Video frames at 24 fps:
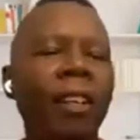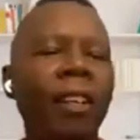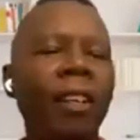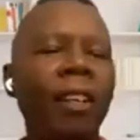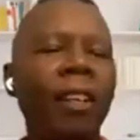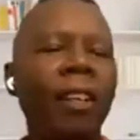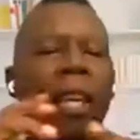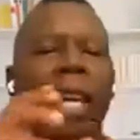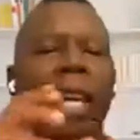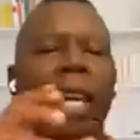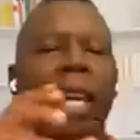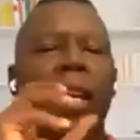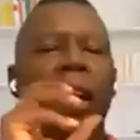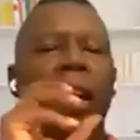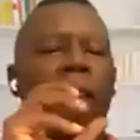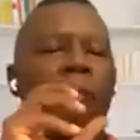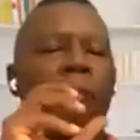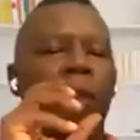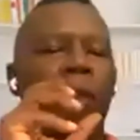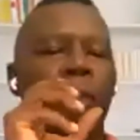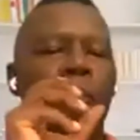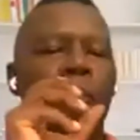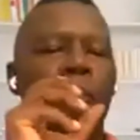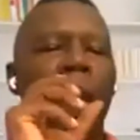like
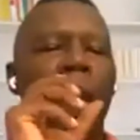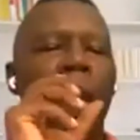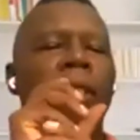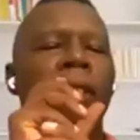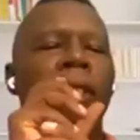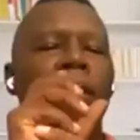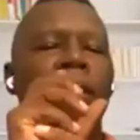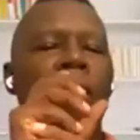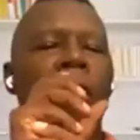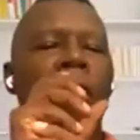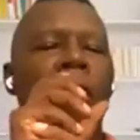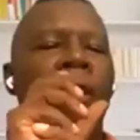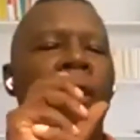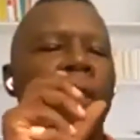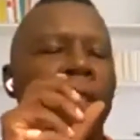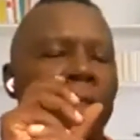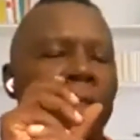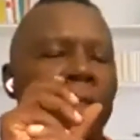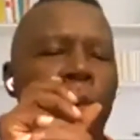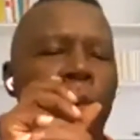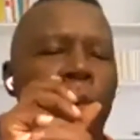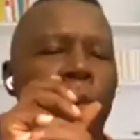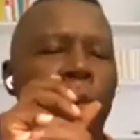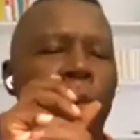I'm the
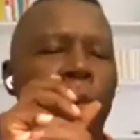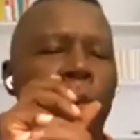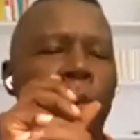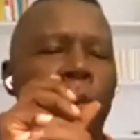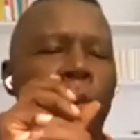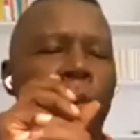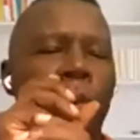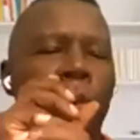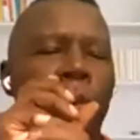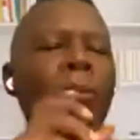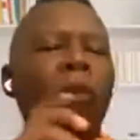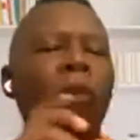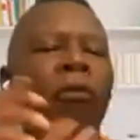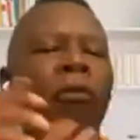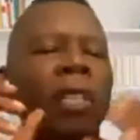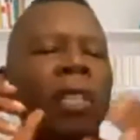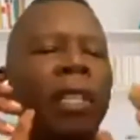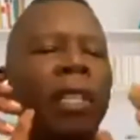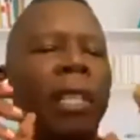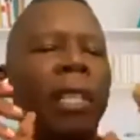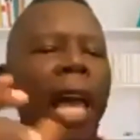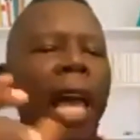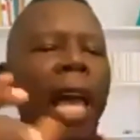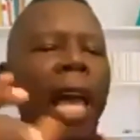messenger, the Pied Piper
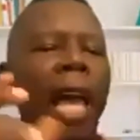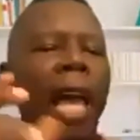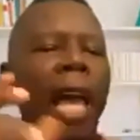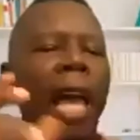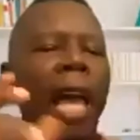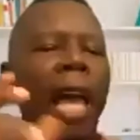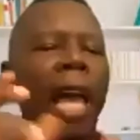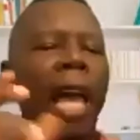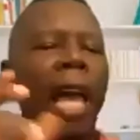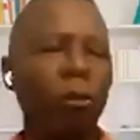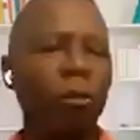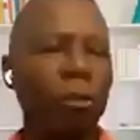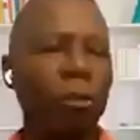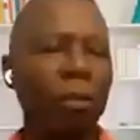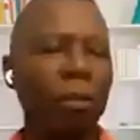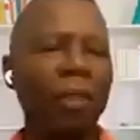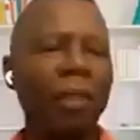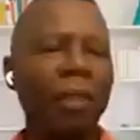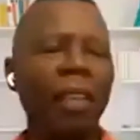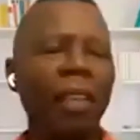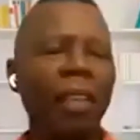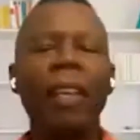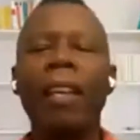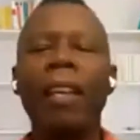for that group.
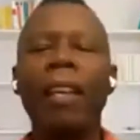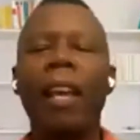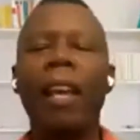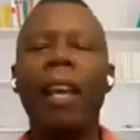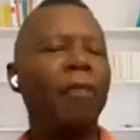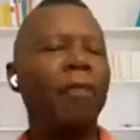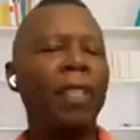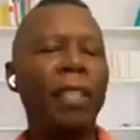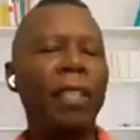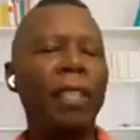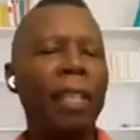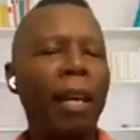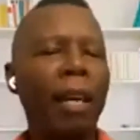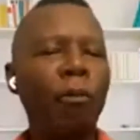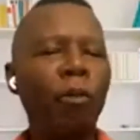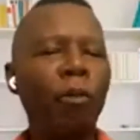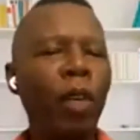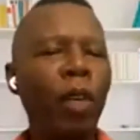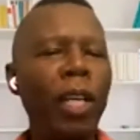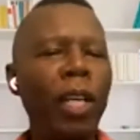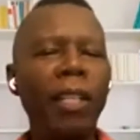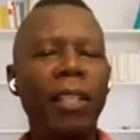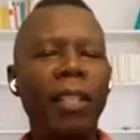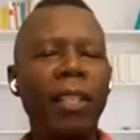And for
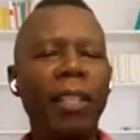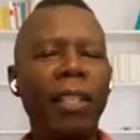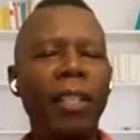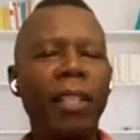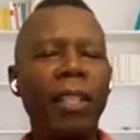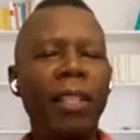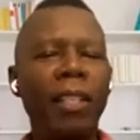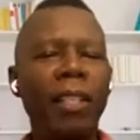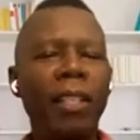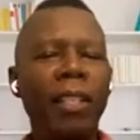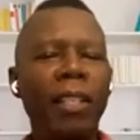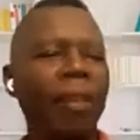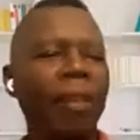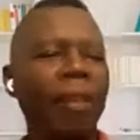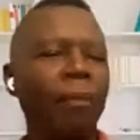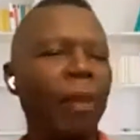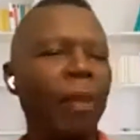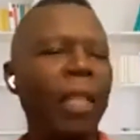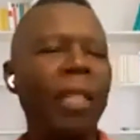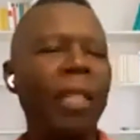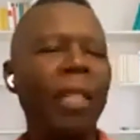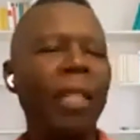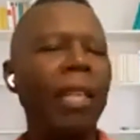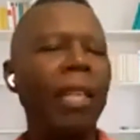some reason,
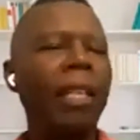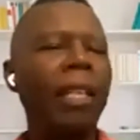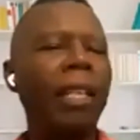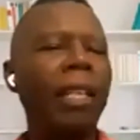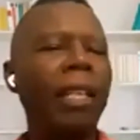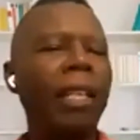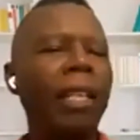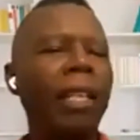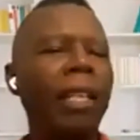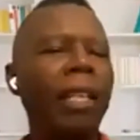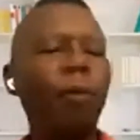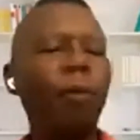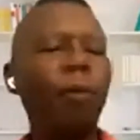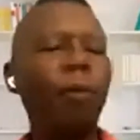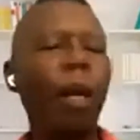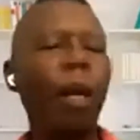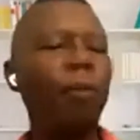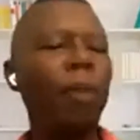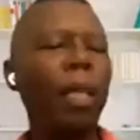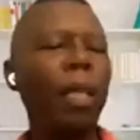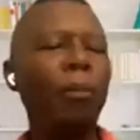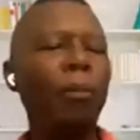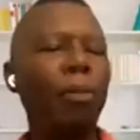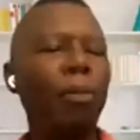Bettina has
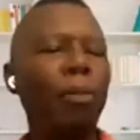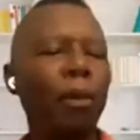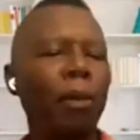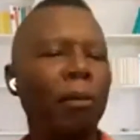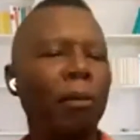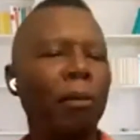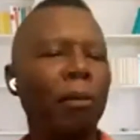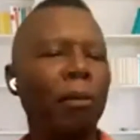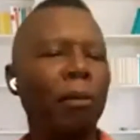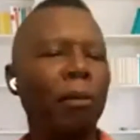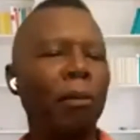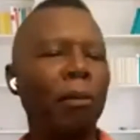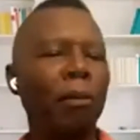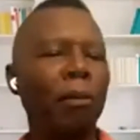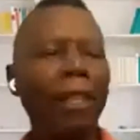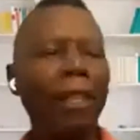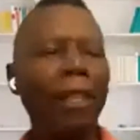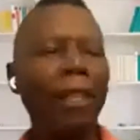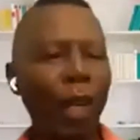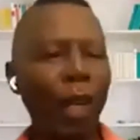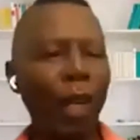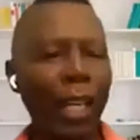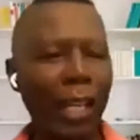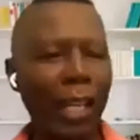my people.
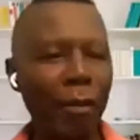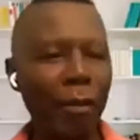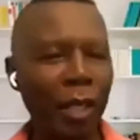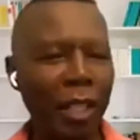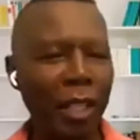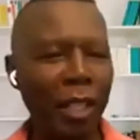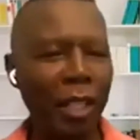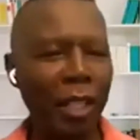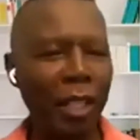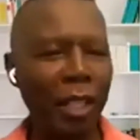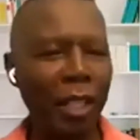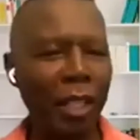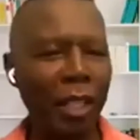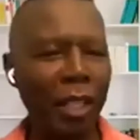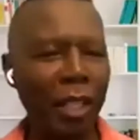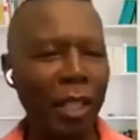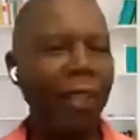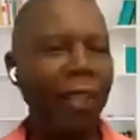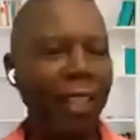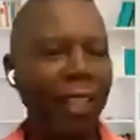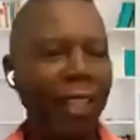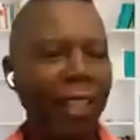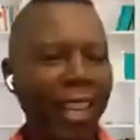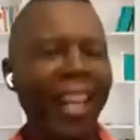That's why I keep showing up
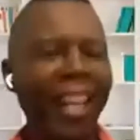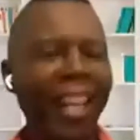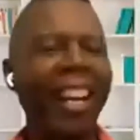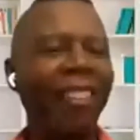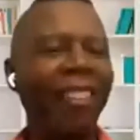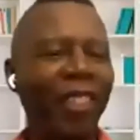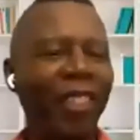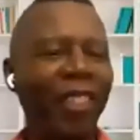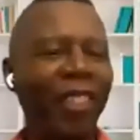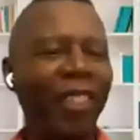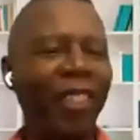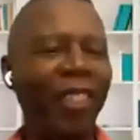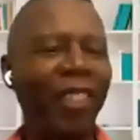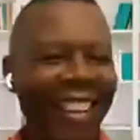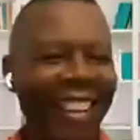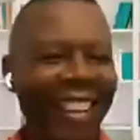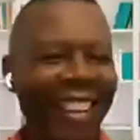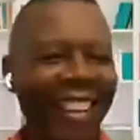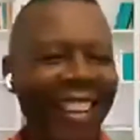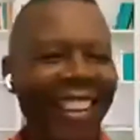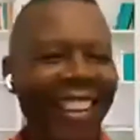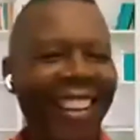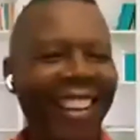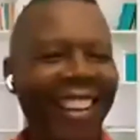here every week.
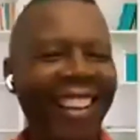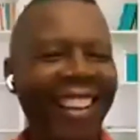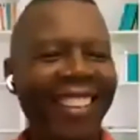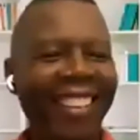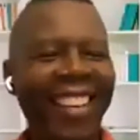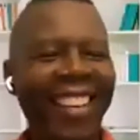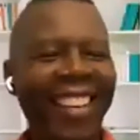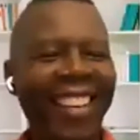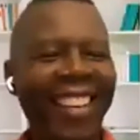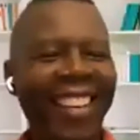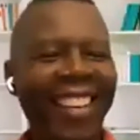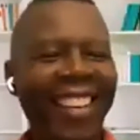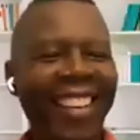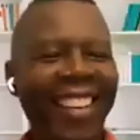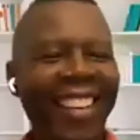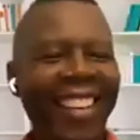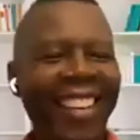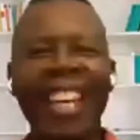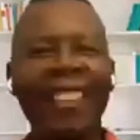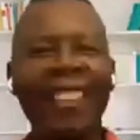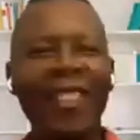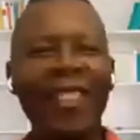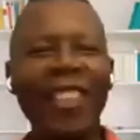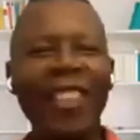
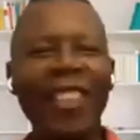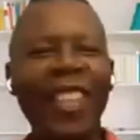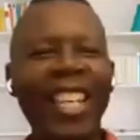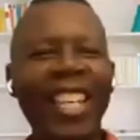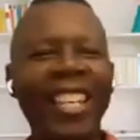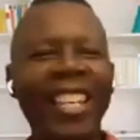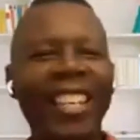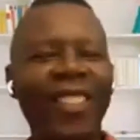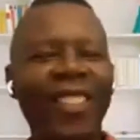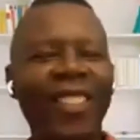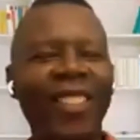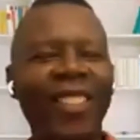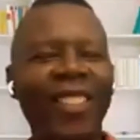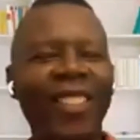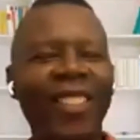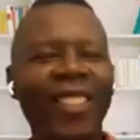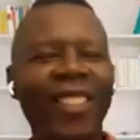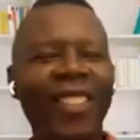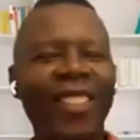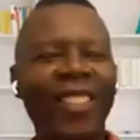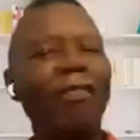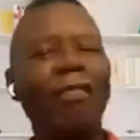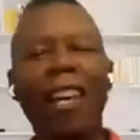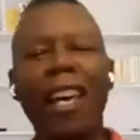Because every week,
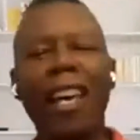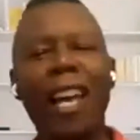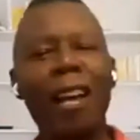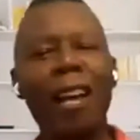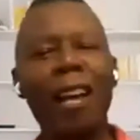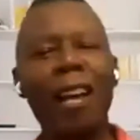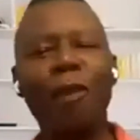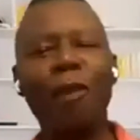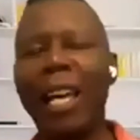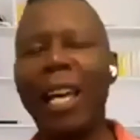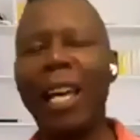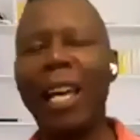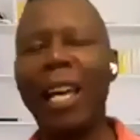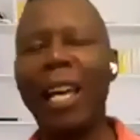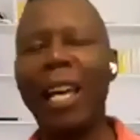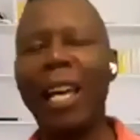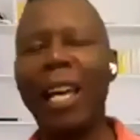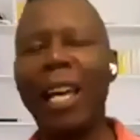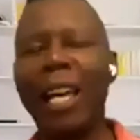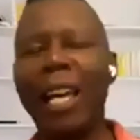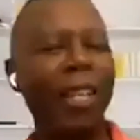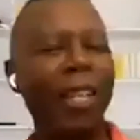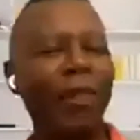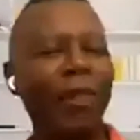one of them, a
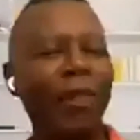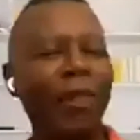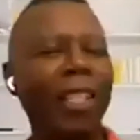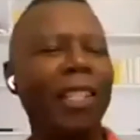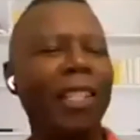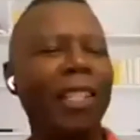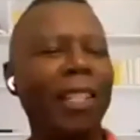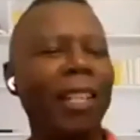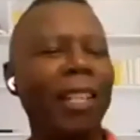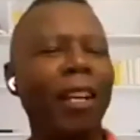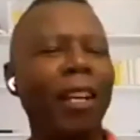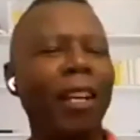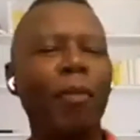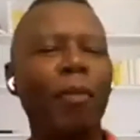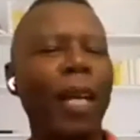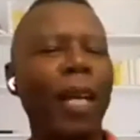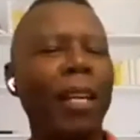new one, will just show